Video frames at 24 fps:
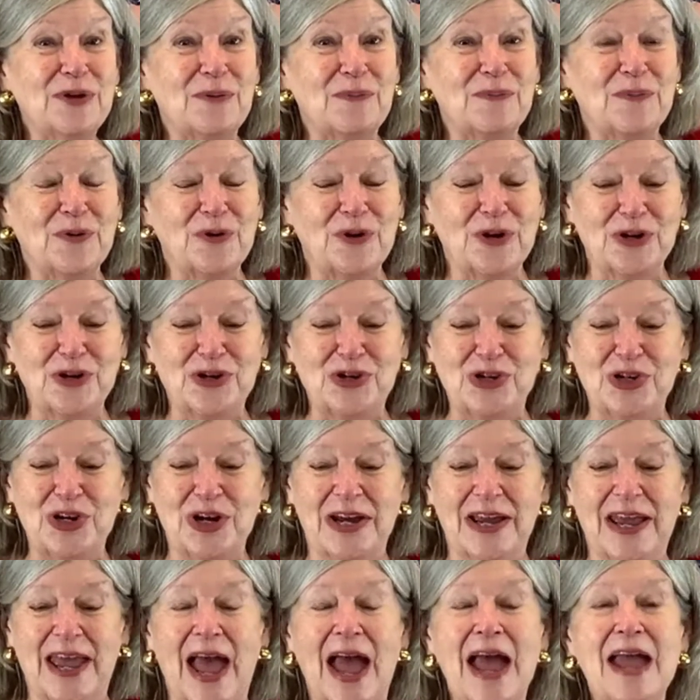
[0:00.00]
Bush
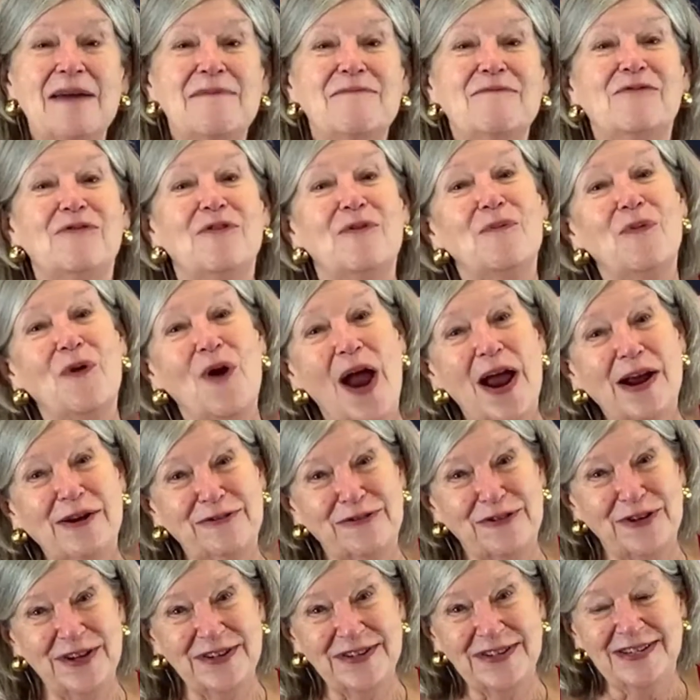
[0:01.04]
came for
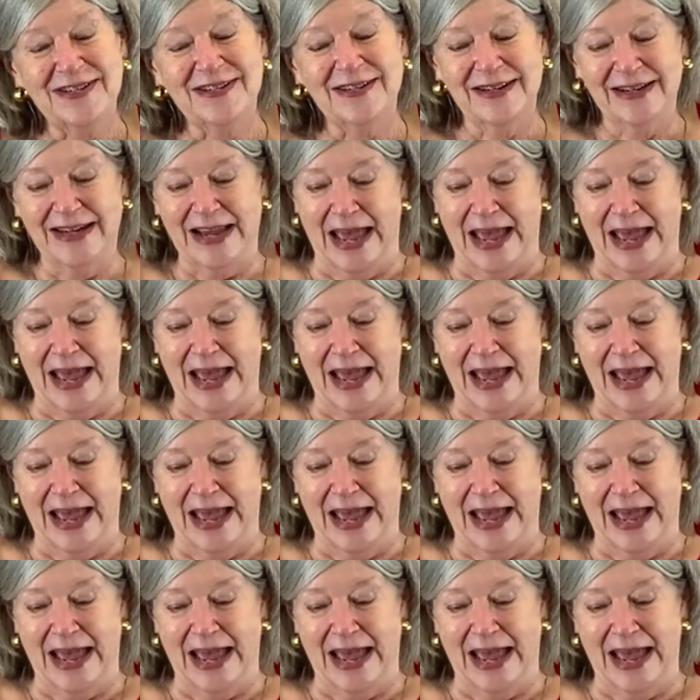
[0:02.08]
breakfast,